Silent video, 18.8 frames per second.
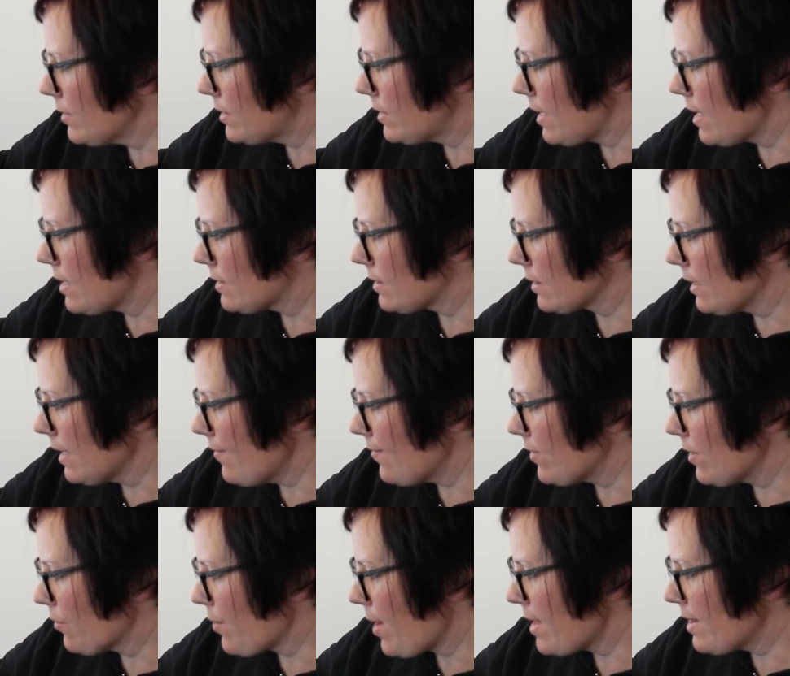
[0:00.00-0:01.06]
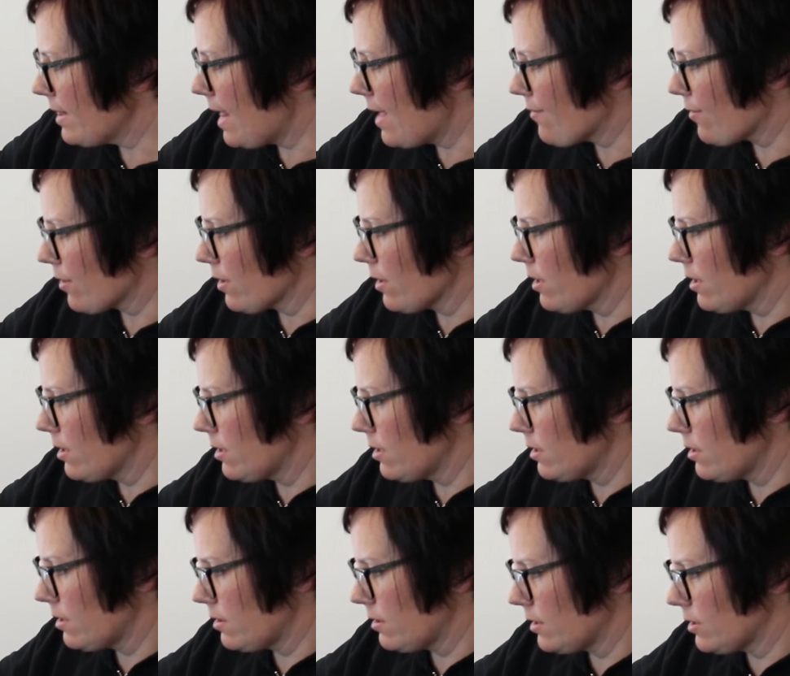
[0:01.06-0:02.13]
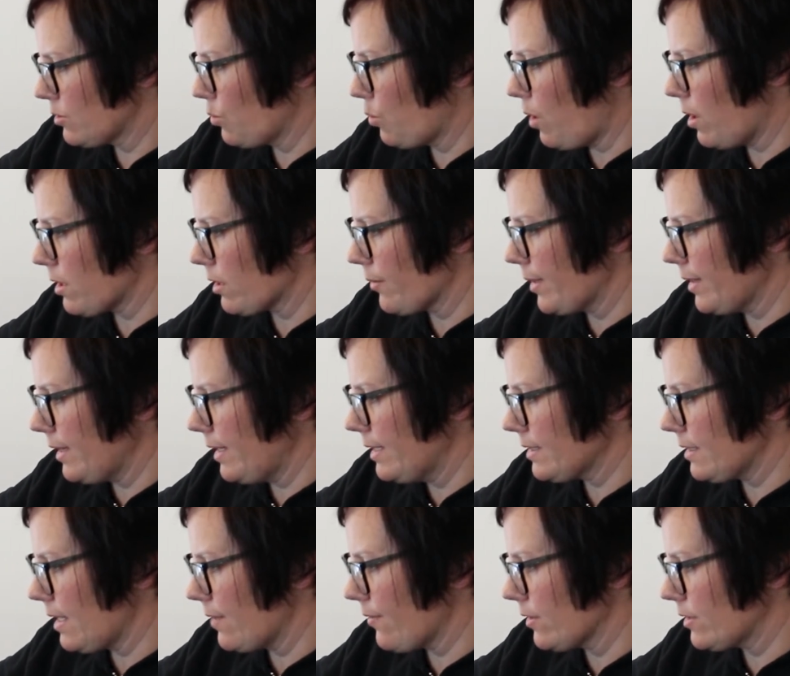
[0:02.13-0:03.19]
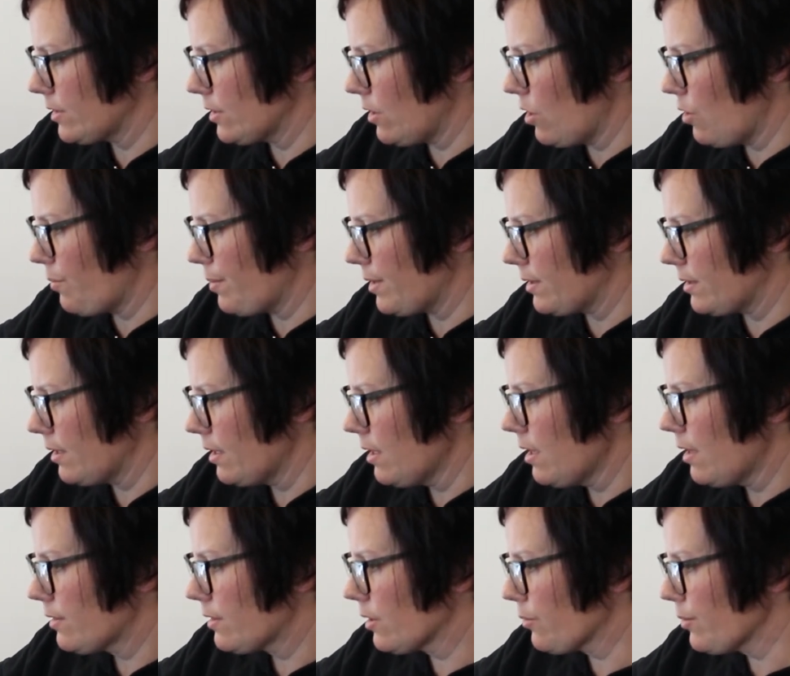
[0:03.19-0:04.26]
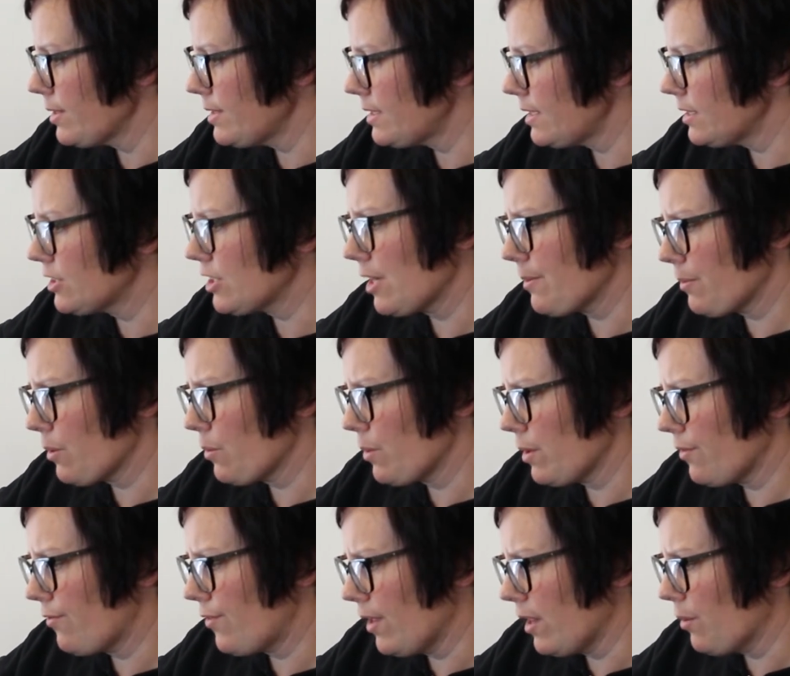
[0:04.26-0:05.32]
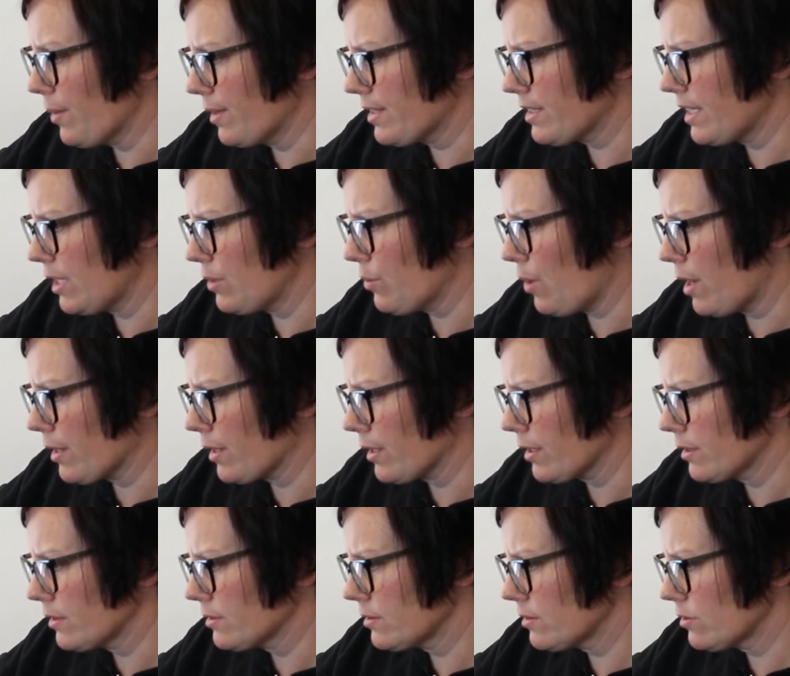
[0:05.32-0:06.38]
it says lift the red lever, this is water release lever, to open. The rinsing chamber will fill with clean water.